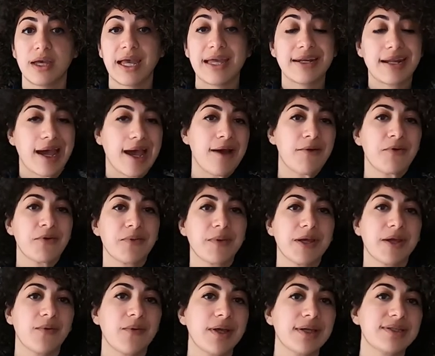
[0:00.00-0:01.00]
And how are
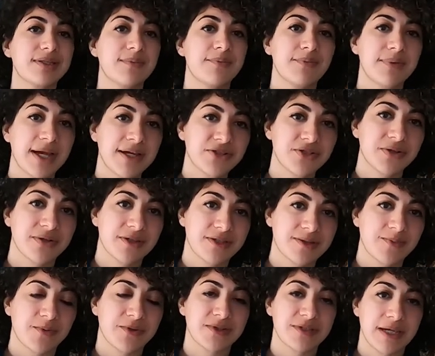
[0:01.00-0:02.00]
we going to measure
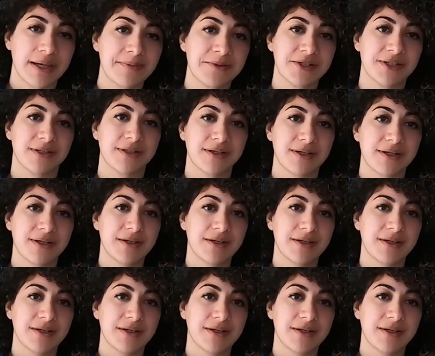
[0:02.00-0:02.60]
this perception?